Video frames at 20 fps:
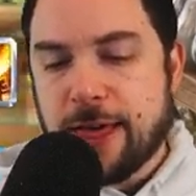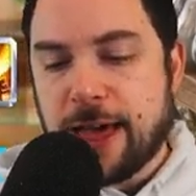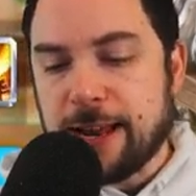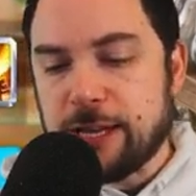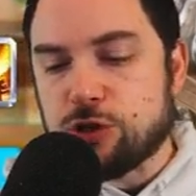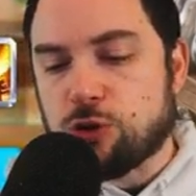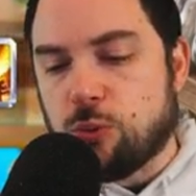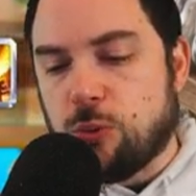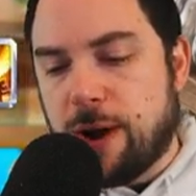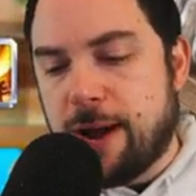That
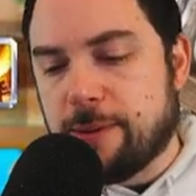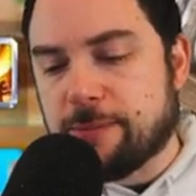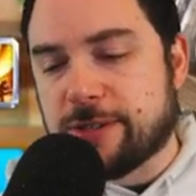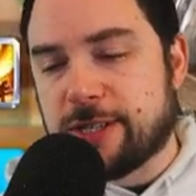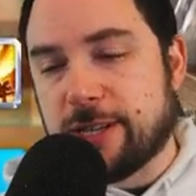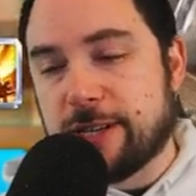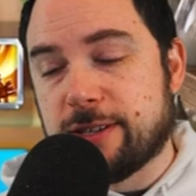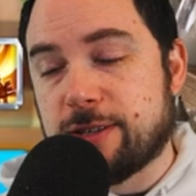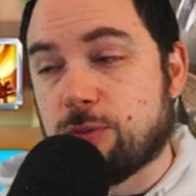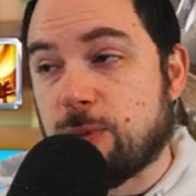is
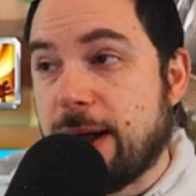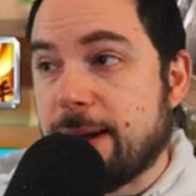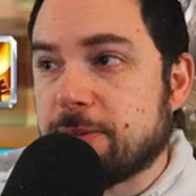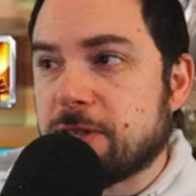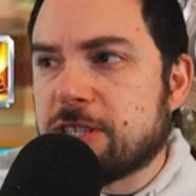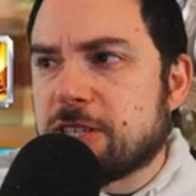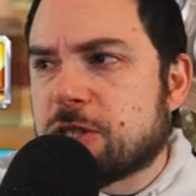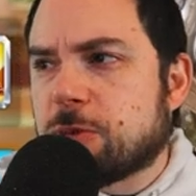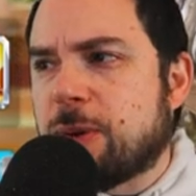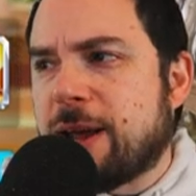Ramses.
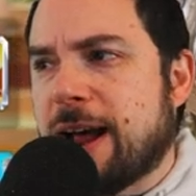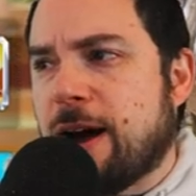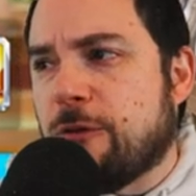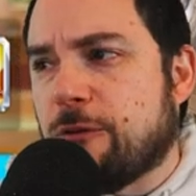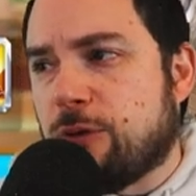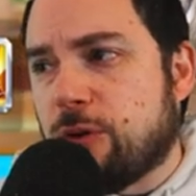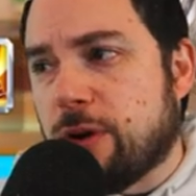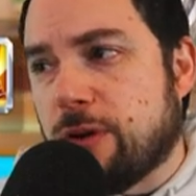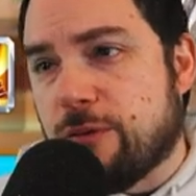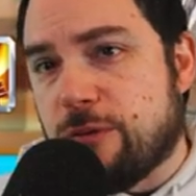Ramses has been
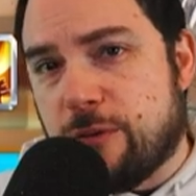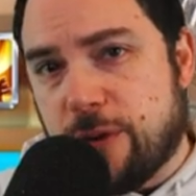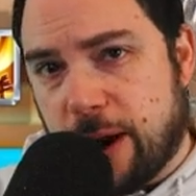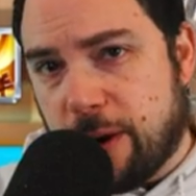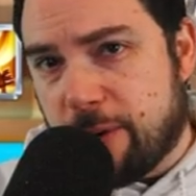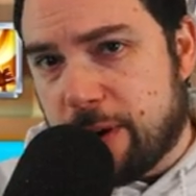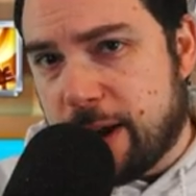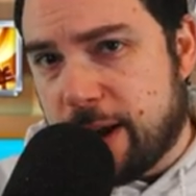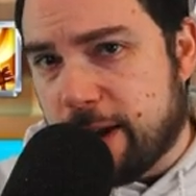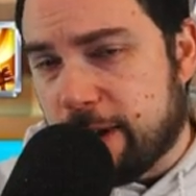out for a
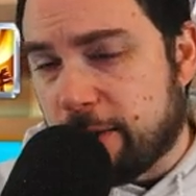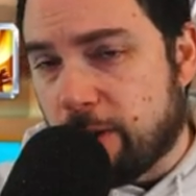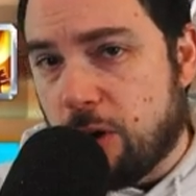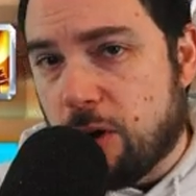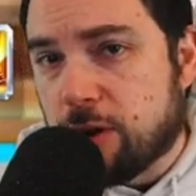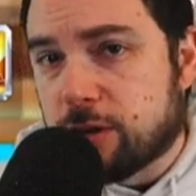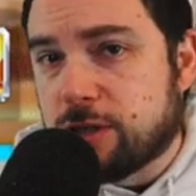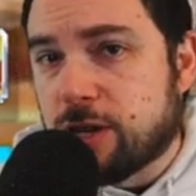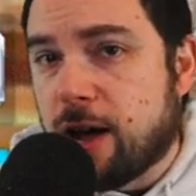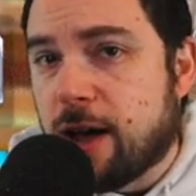very
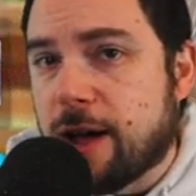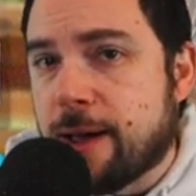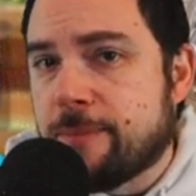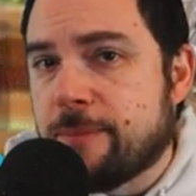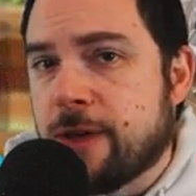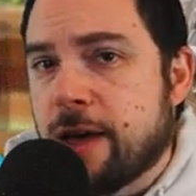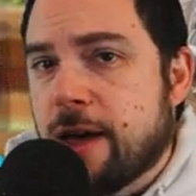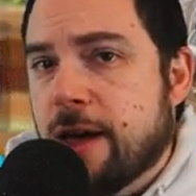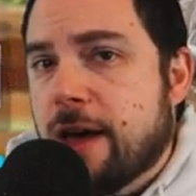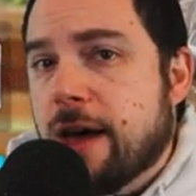long
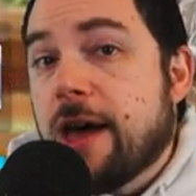time.